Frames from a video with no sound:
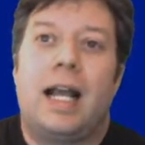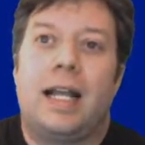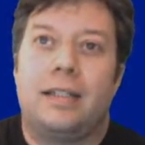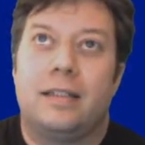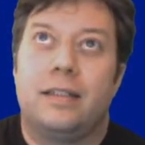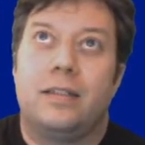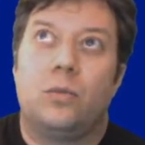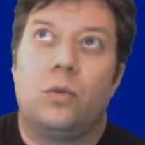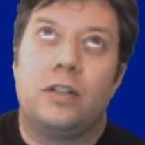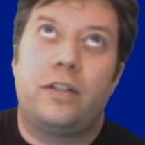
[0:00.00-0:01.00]
And
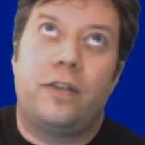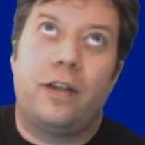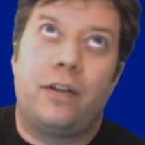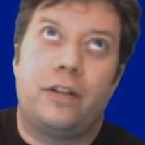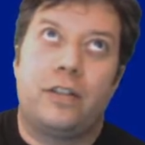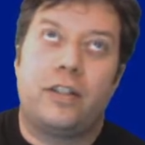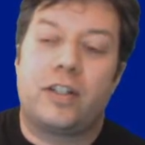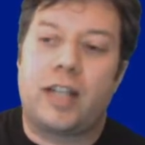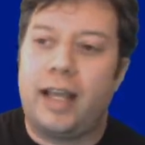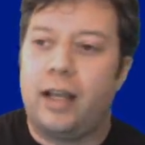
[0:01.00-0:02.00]
1 to 500
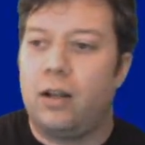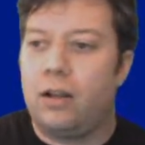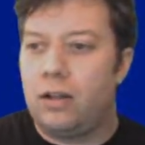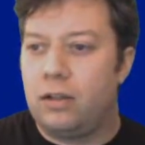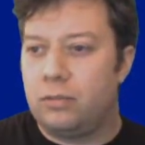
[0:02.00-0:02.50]
scale